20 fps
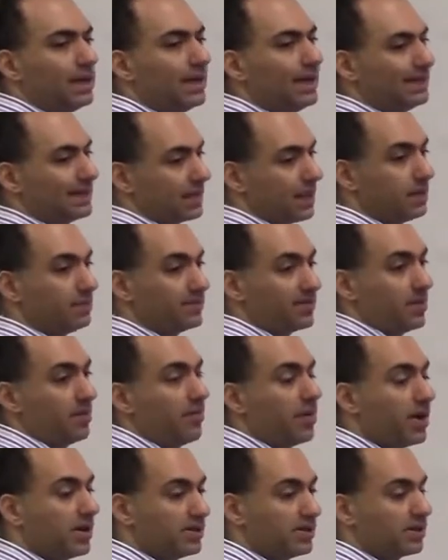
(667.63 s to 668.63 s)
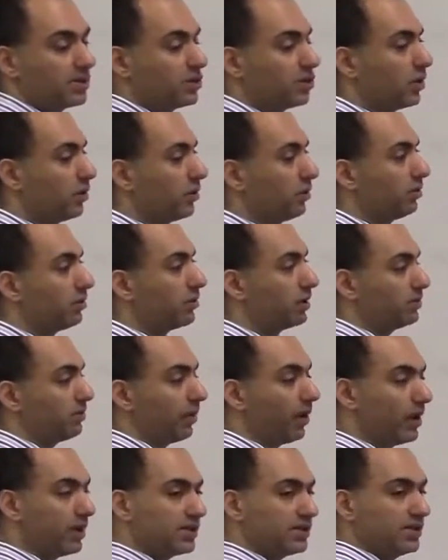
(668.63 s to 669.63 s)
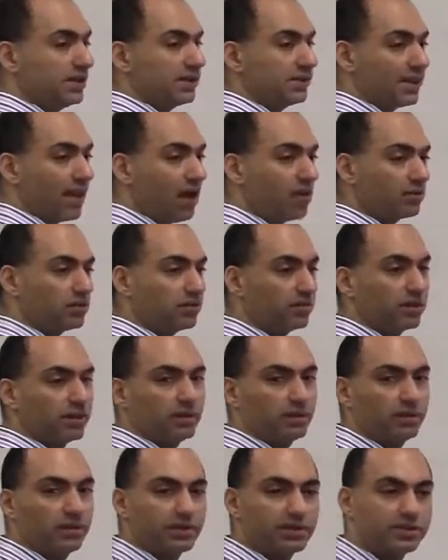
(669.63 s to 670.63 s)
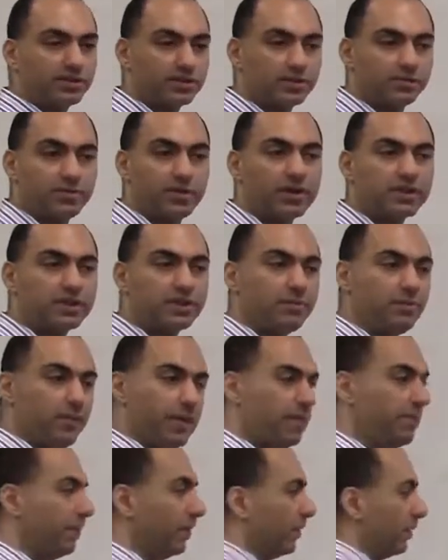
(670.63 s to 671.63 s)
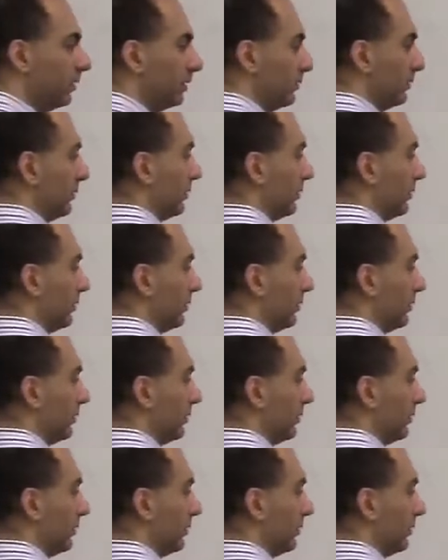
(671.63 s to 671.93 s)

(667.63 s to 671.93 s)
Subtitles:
it comes from person, so the word person is countable. It's just person, people,